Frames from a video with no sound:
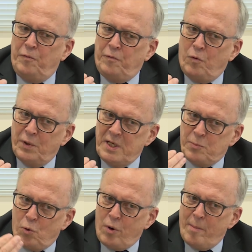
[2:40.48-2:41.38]
for this
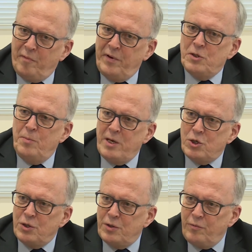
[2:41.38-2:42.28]
program of
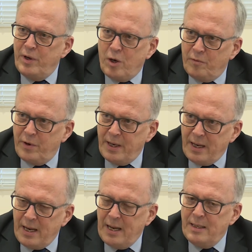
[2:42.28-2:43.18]
exhumation, recovery
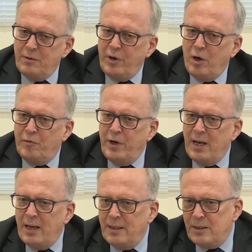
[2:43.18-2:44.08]
and
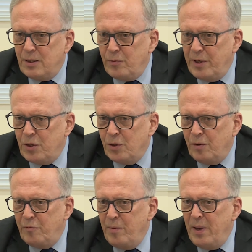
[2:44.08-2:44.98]
return
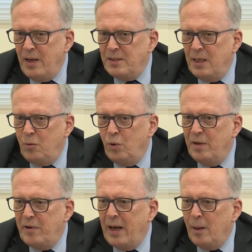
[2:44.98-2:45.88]
of remains. It would
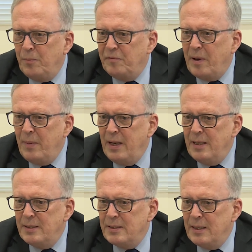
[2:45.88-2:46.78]
have helped
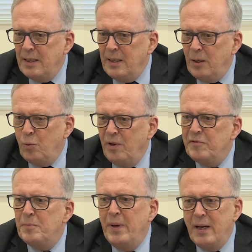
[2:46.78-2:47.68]
families. It would have
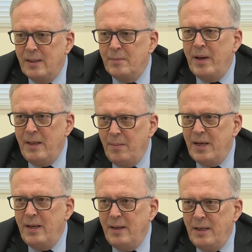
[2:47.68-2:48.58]
spared many,
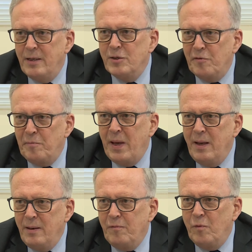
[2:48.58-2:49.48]
many years of
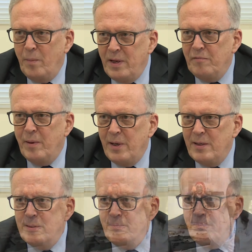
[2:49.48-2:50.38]
pain for many families.